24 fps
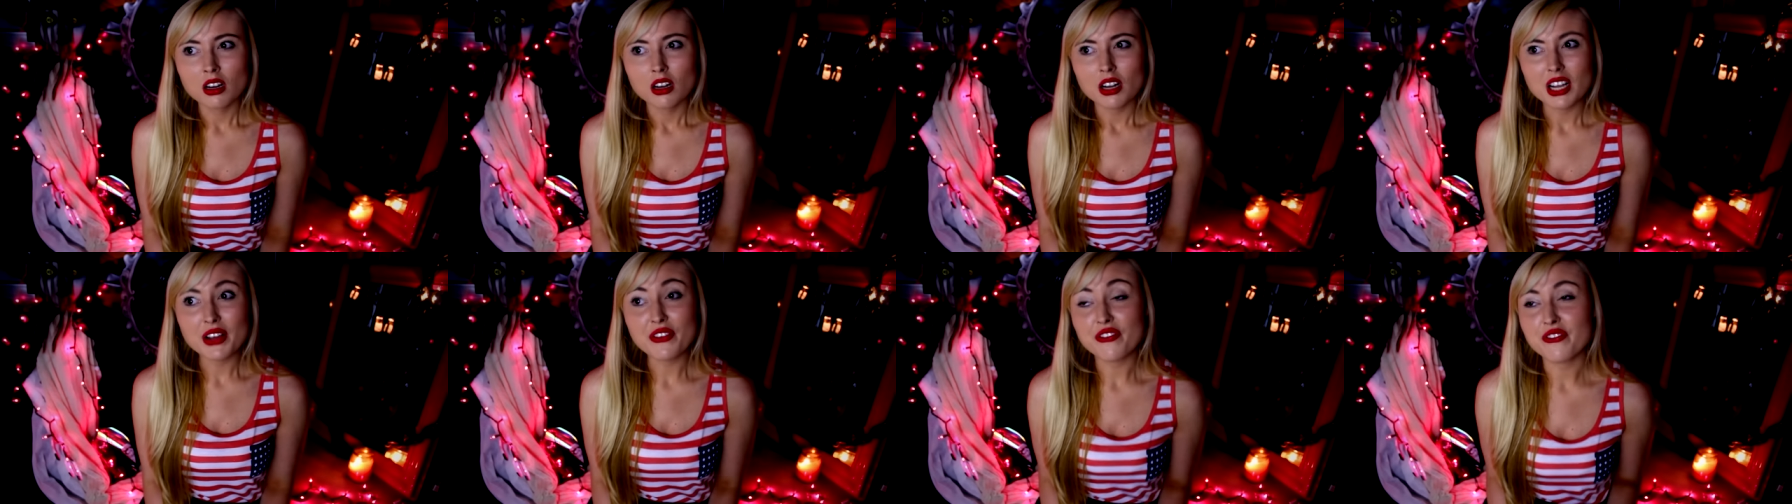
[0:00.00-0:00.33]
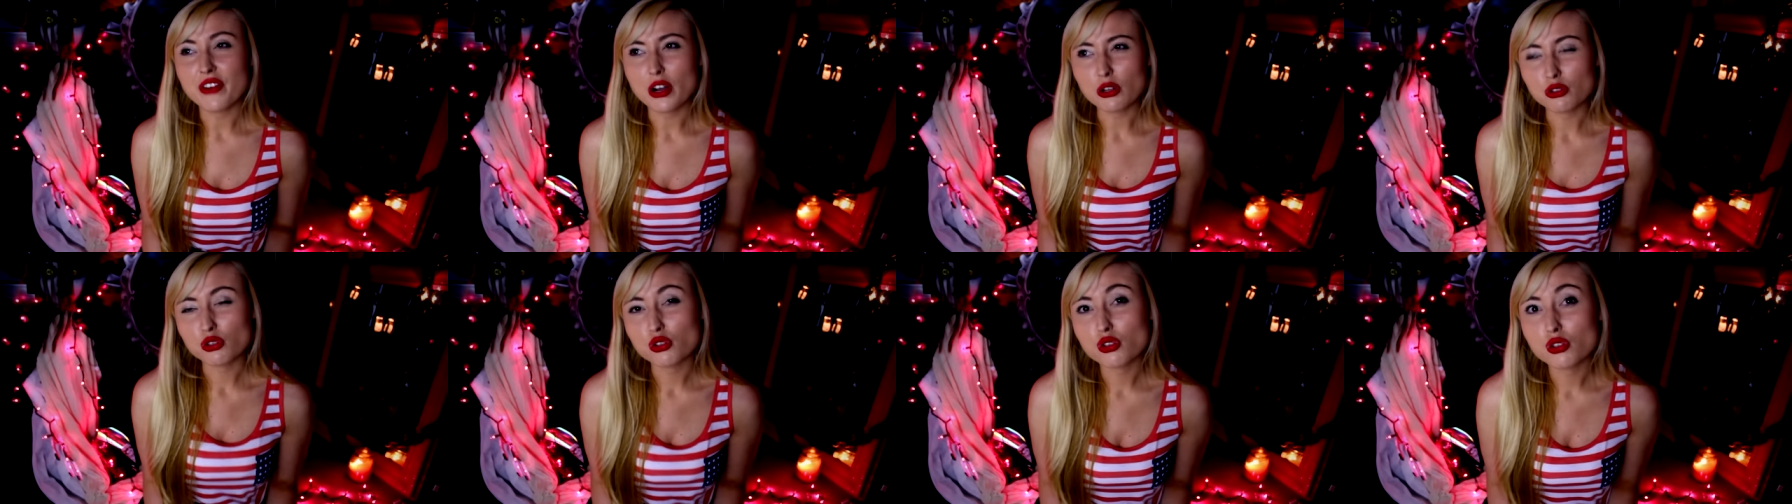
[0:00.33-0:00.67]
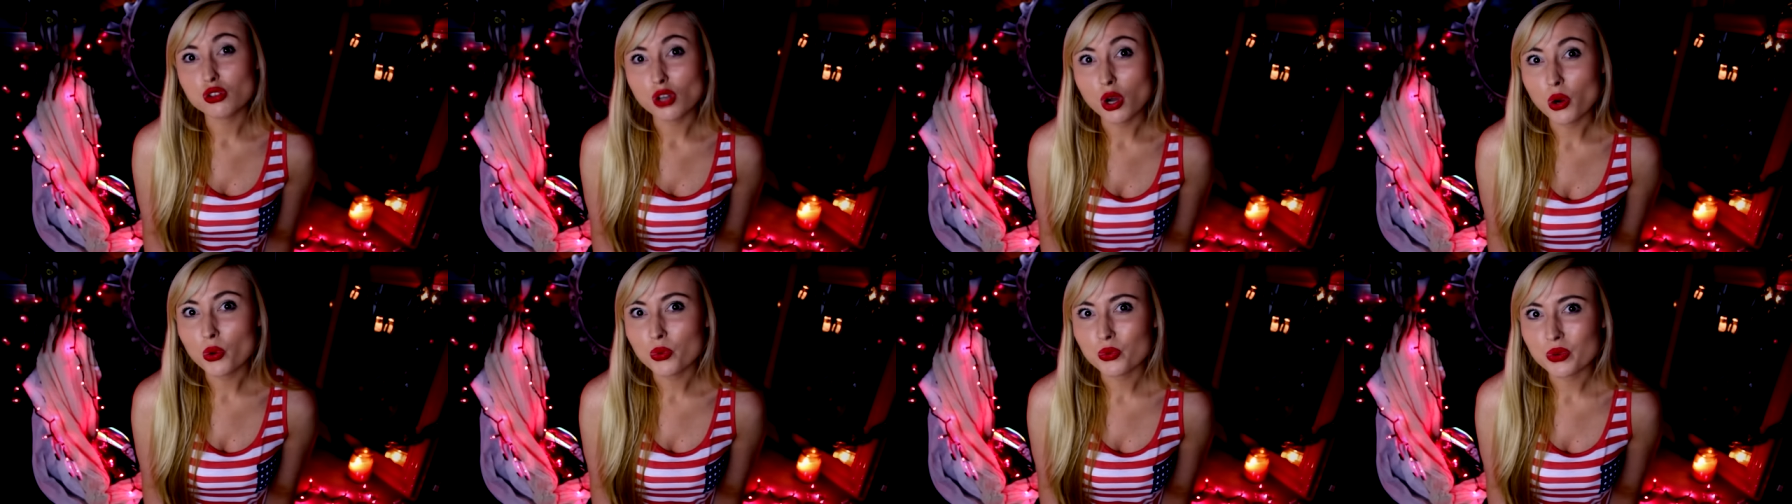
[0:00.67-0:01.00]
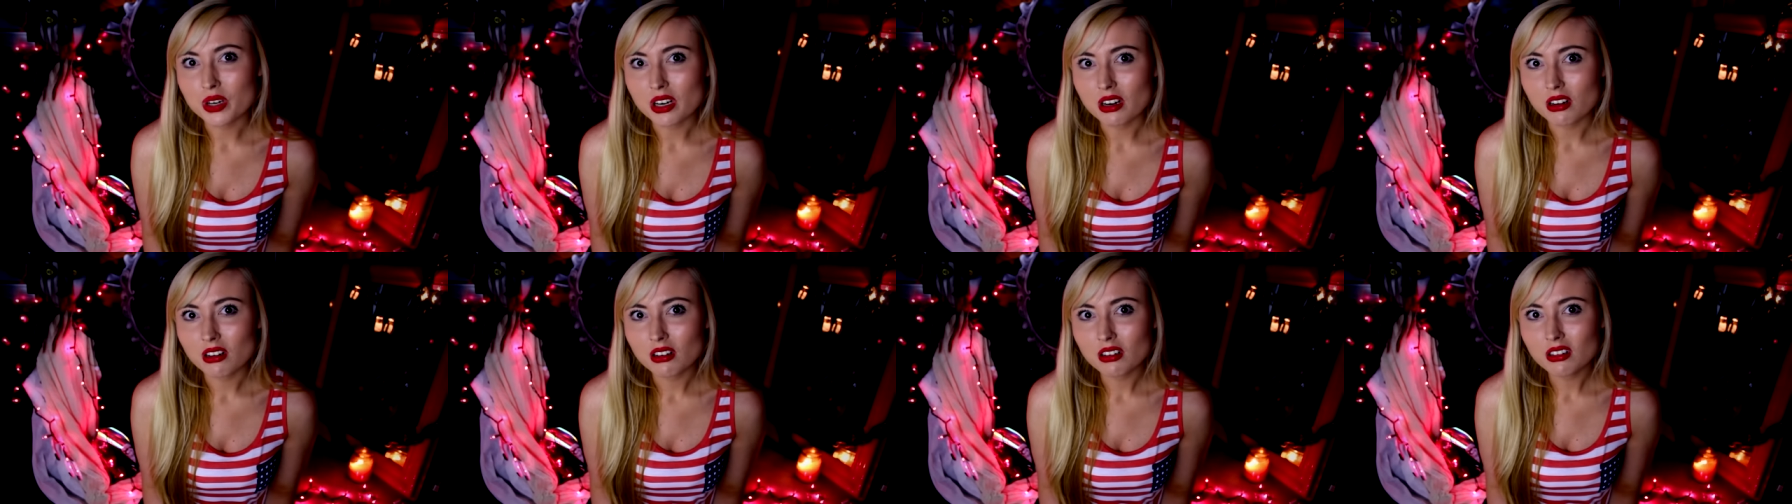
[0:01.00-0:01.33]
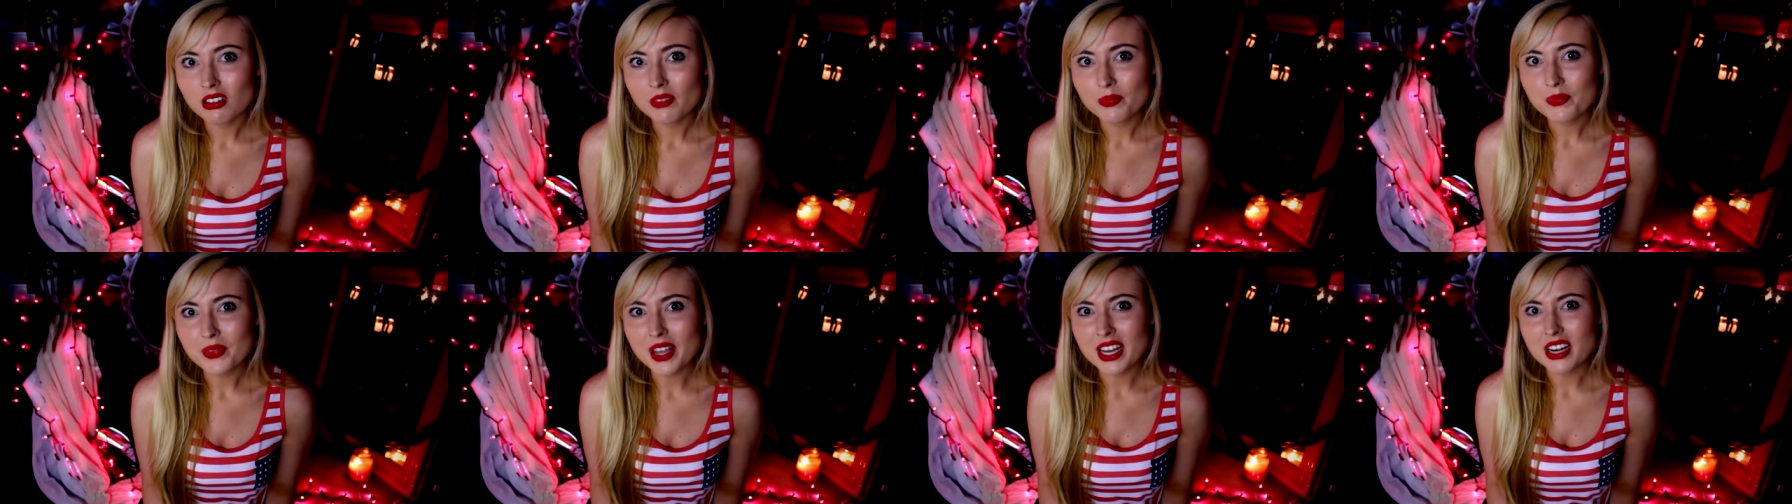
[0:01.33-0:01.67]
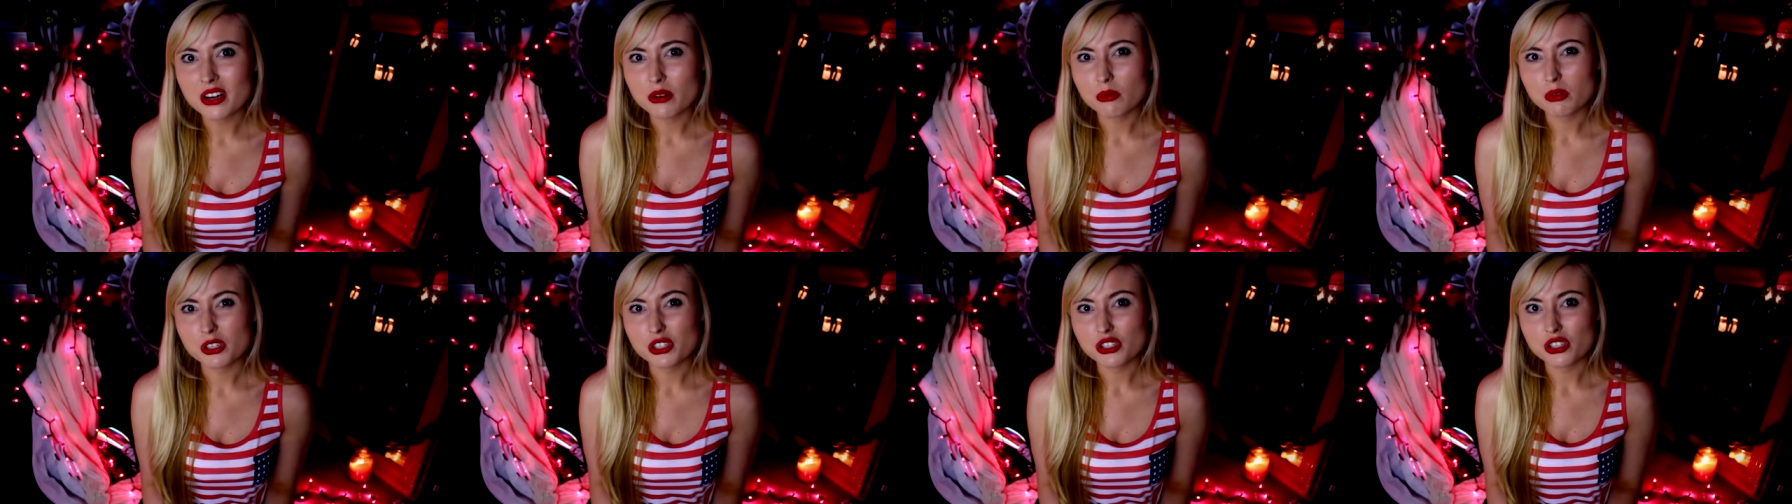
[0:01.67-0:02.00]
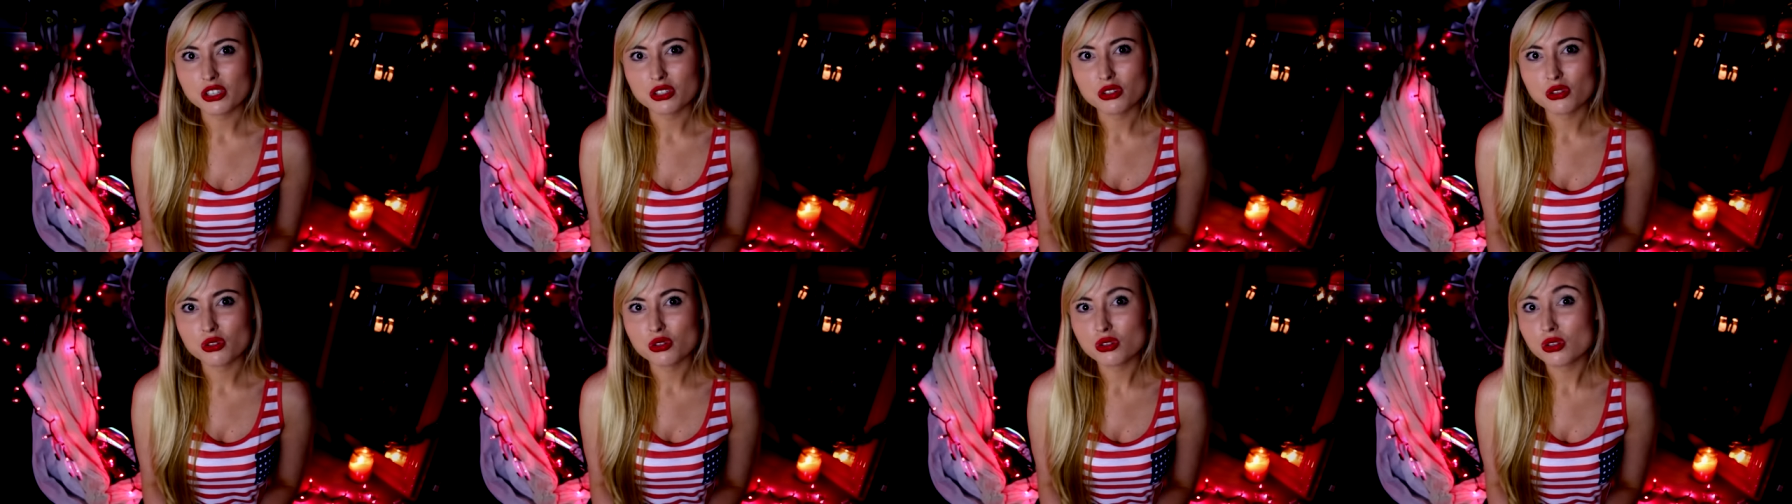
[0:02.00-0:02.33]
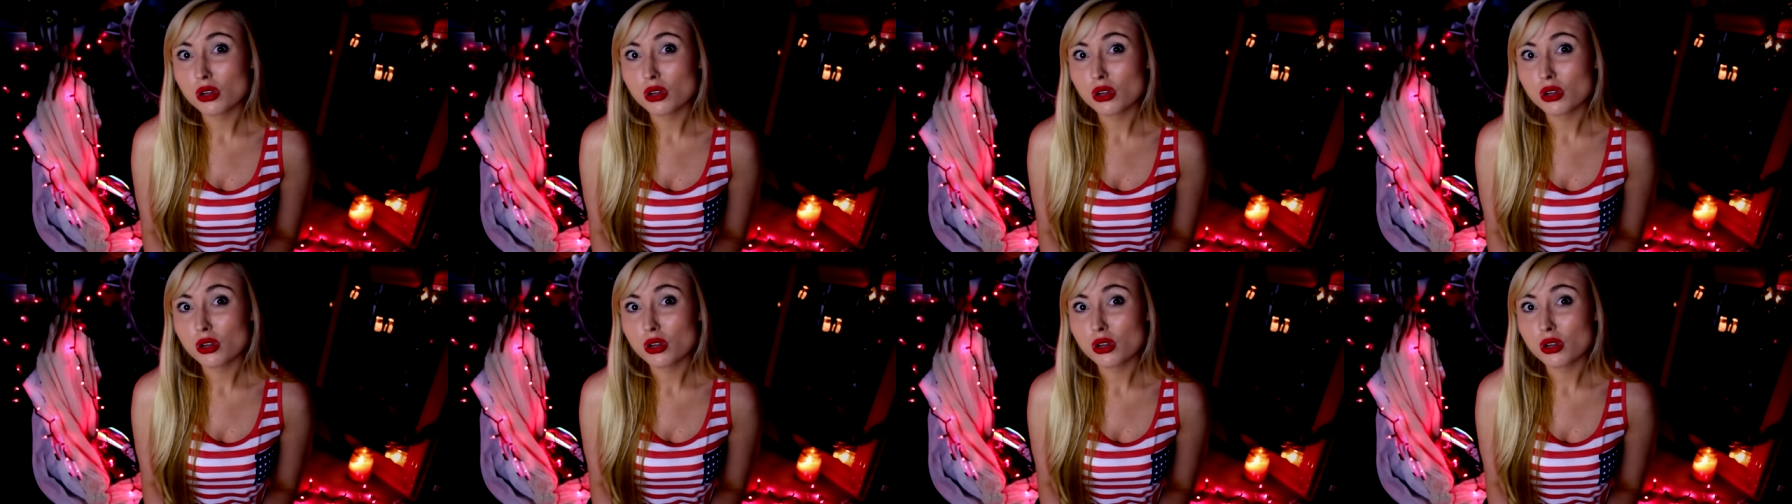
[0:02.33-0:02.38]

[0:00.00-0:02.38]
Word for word: it felt so real and it was just